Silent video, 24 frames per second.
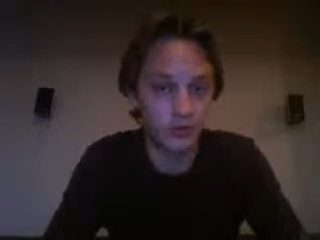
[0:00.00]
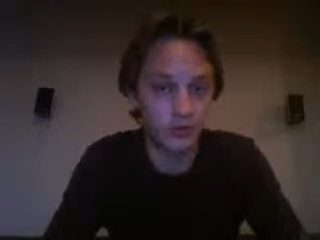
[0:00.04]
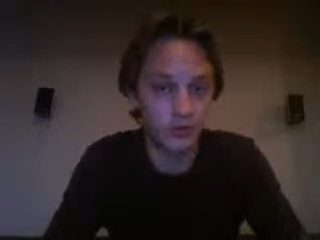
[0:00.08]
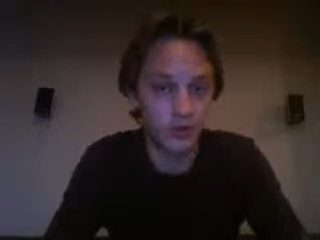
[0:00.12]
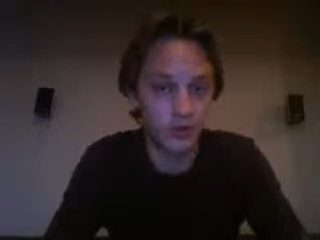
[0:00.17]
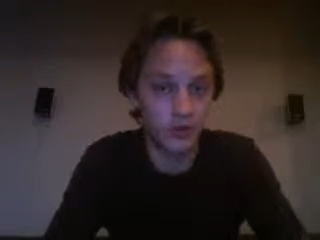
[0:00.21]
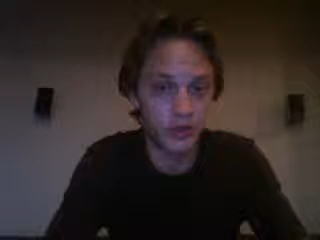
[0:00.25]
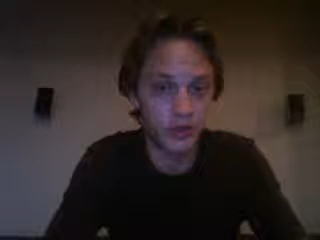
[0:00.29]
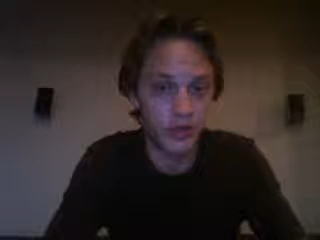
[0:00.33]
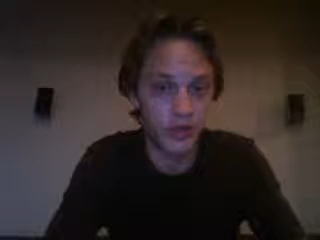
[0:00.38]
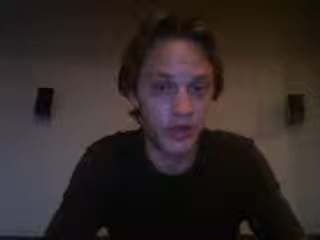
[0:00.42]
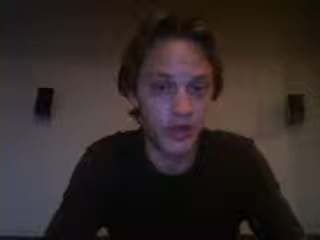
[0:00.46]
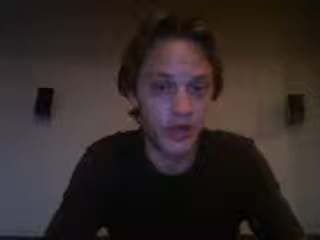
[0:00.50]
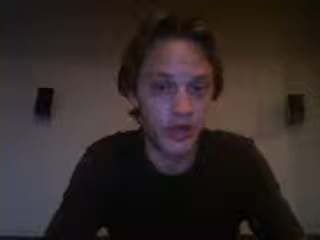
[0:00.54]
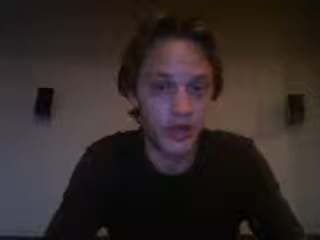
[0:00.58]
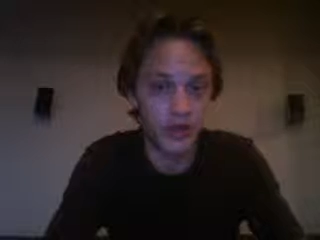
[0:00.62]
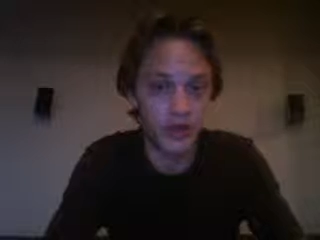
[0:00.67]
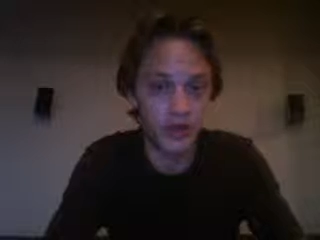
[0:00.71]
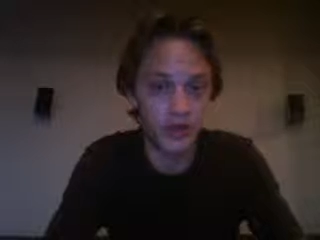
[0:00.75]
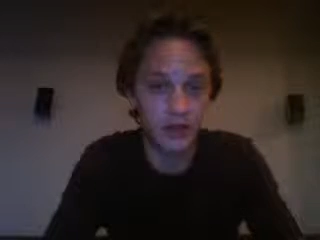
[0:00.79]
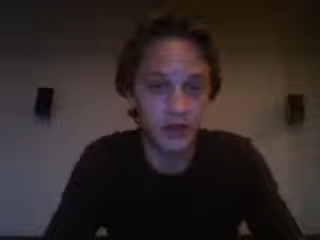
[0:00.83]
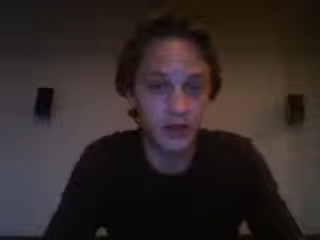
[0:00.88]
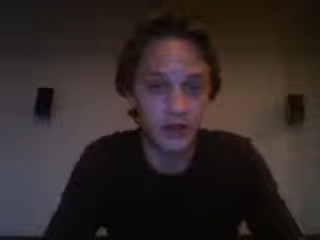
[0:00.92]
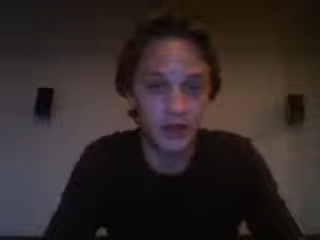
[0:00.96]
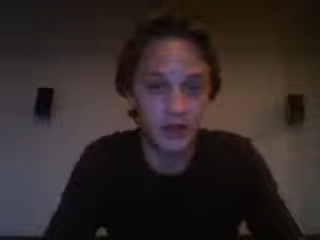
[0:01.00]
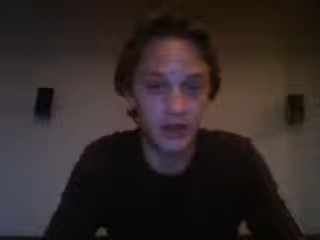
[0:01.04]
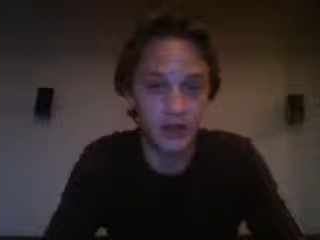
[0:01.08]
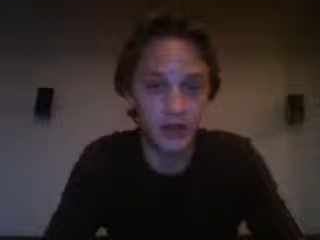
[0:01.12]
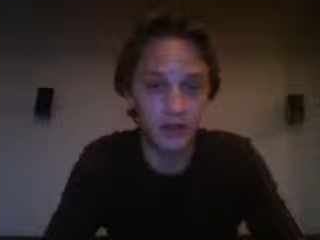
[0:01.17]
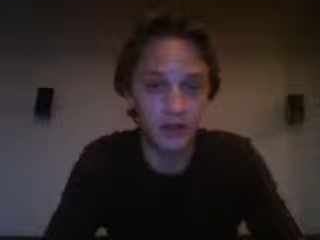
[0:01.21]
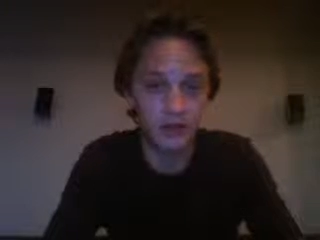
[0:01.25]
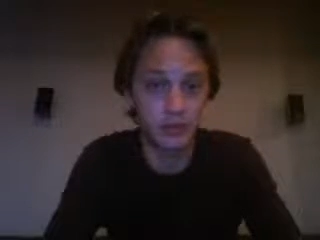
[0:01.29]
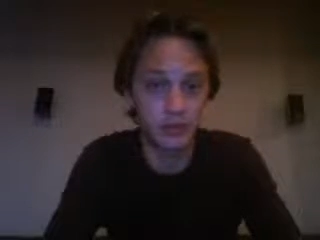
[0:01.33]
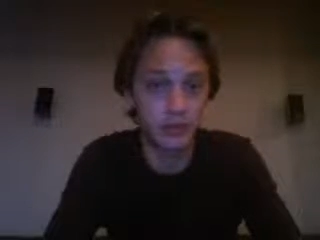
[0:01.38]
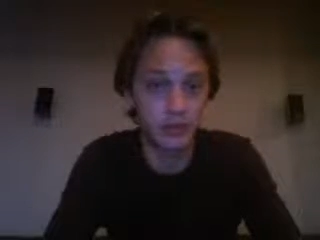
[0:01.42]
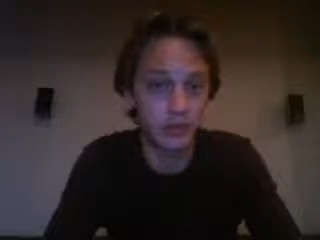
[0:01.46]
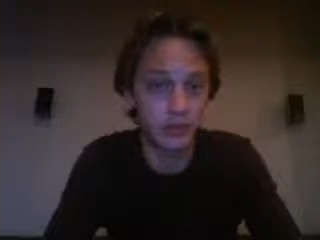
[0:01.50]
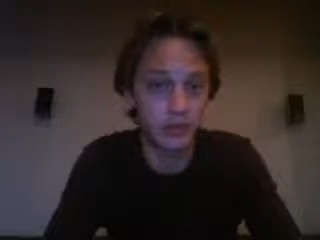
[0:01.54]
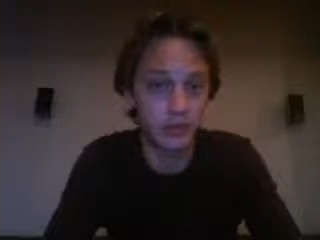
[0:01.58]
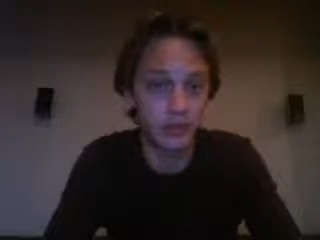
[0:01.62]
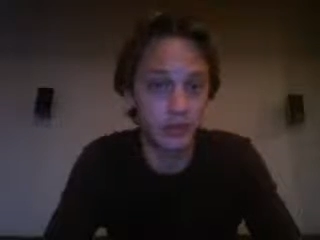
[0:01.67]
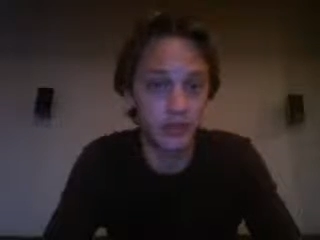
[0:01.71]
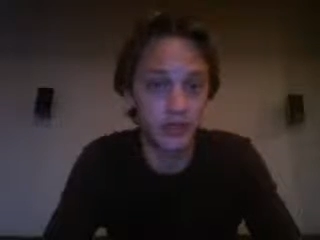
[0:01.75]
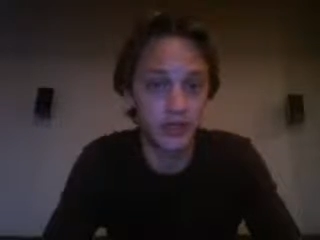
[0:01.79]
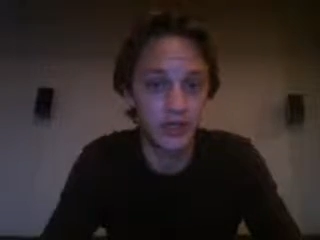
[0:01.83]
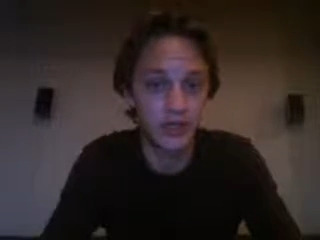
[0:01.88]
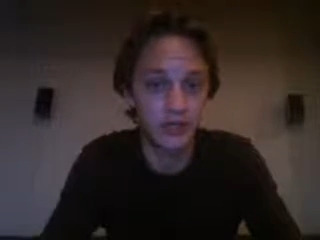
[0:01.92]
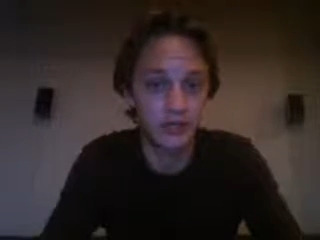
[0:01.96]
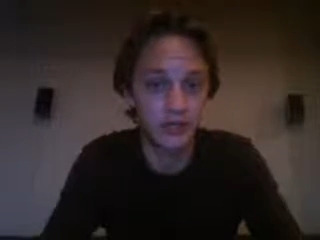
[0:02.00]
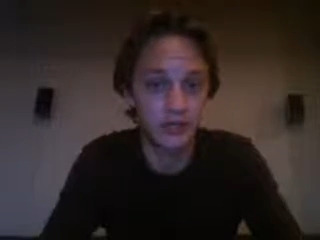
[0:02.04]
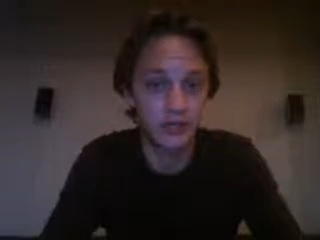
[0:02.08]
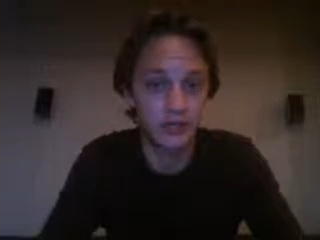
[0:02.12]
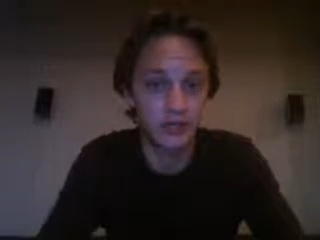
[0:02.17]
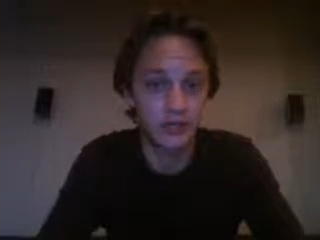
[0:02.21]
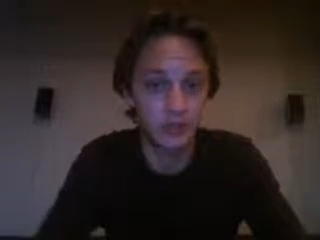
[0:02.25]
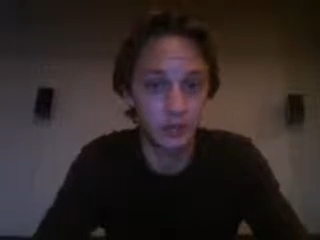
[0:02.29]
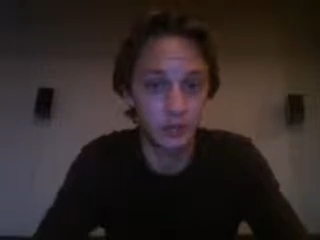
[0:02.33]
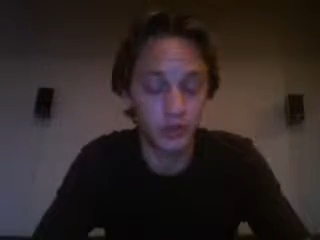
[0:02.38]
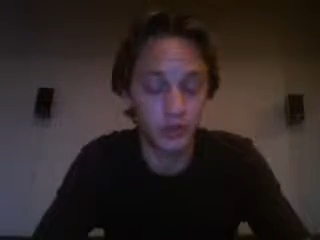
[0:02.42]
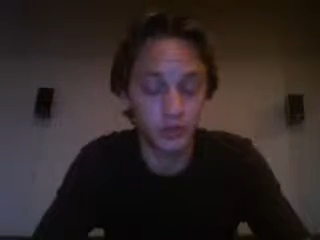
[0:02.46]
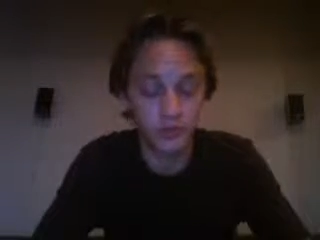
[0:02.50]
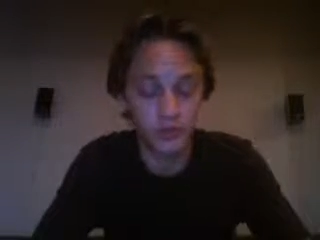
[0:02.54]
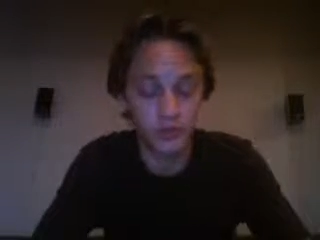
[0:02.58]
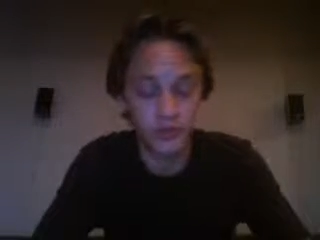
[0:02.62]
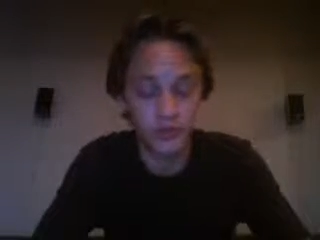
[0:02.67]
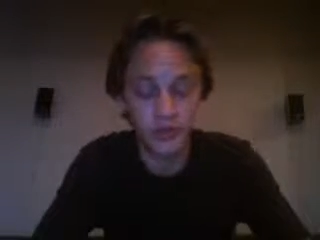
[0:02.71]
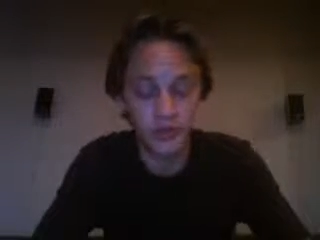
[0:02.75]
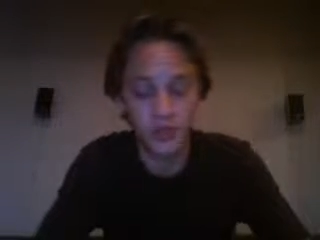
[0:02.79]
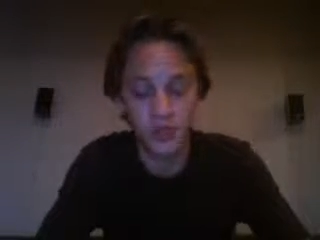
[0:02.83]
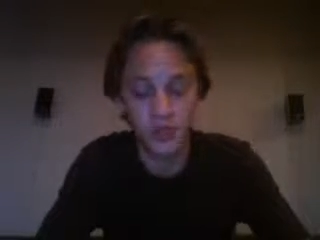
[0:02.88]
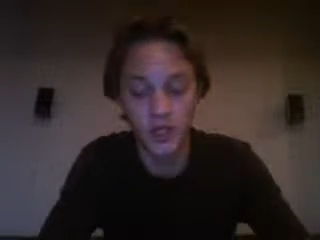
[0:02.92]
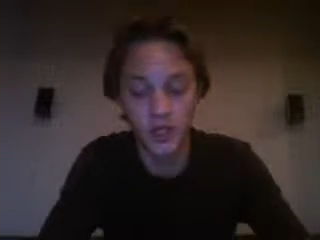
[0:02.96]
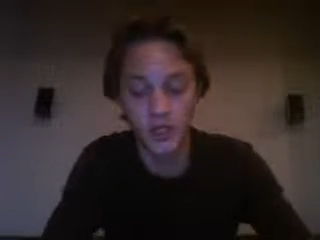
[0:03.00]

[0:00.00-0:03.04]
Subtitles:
but I had an opportunity to get a Turbo Express,